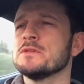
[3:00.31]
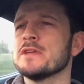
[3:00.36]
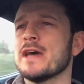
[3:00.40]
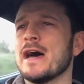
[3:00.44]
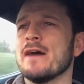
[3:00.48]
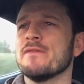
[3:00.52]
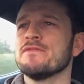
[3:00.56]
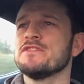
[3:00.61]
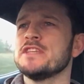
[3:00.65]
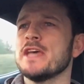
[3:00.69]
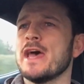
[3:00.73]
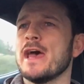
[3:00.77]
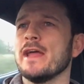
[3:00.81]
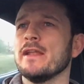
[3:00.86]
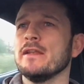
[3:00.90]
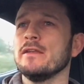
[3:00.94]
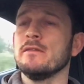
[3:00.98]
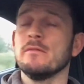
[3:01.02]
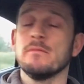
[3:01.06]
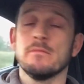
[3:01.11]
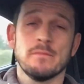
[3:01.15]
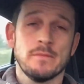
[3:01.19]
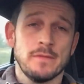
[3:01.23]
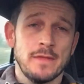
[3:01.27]
out of 10
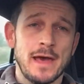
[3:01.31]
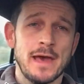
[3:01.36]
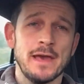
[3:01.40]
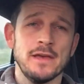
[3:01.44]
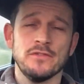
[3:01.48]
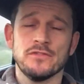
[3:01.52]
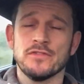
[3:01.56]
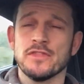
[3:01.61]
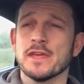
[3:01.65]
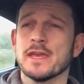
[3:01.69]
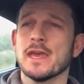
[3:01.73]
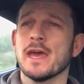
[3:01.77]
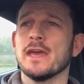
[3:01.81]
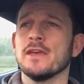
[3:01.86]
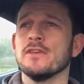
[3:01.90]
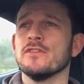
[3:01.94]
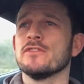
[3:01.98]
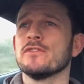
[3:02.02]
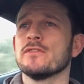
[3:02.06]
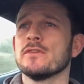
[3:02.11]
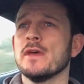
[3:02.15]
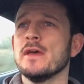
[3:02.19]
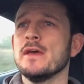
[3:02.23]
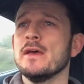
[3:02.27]
that is the
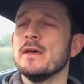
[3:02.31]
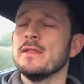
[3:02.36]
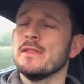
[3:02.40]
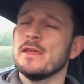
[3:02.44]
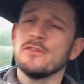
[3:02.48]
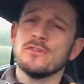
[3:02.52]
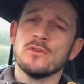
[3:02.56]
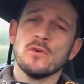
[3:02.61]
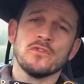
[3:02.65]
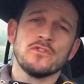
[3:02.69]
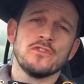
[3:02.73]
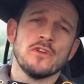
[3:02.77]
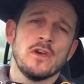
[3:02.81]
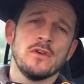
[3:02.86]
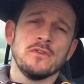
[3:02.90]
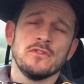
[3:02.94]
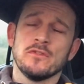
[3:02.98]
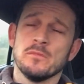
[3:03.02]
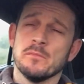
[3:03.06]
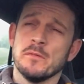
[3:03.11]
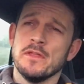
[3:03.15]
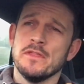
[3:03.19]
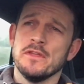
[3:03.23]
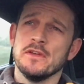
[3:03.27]
case. There's also
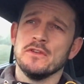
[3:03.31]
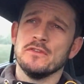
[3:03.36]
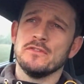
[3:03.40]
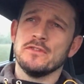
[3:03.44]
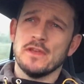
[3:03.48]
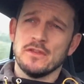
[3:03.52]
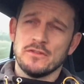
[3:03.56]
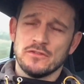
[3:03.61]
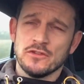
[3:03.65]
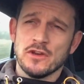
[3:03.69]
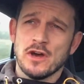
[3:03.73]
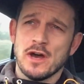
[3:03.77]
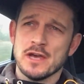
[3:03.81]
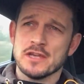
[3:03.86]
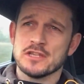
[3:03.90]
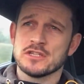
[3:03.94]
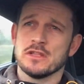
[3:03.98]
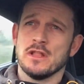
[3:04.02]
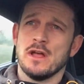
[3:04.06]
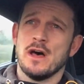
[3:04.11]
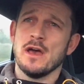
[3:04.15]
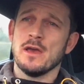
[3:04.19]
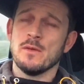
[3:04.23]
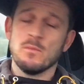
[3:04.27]
some others. There's tyre
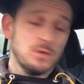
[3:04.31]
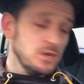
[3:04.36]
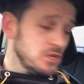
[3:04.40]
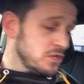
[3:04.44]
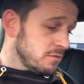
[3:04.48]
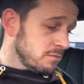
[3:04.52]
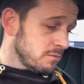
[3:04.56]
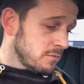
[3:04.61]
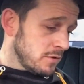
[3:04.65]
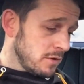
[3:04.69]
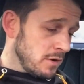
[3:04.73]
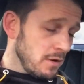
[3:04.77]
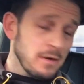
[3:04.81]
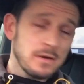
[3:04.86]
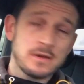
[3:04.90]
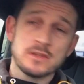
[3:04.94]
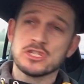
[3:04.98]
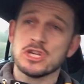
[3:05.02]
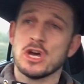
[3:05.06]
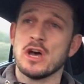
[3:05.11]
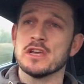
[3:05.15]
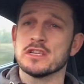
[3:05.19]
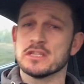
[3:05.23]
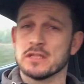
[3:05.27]
slime, which
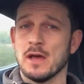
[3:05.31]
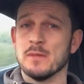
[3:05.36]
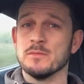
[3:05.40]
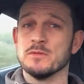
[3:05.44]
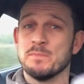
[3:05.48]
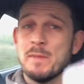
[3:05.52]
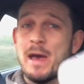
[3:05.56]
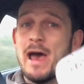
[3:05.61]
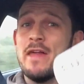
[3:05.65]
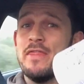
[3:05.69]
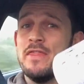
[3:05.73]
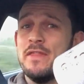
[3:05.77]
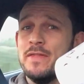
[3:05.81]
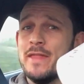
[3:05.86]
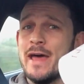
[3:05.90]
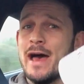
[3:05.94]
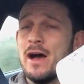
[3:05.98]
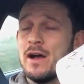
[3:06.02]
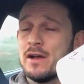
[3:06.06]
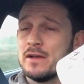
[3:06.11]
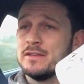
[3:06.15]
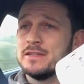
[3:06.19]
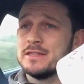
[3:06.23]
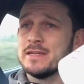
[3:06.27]
tyre slime is better than that,
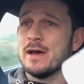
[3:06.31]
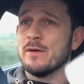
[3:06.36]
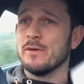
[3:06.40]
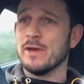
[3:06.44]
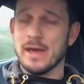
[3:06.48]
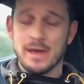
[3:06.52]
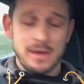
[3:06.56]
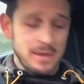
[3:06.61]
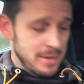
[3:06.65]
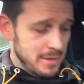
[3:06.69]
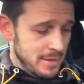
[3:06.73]
I can tell you,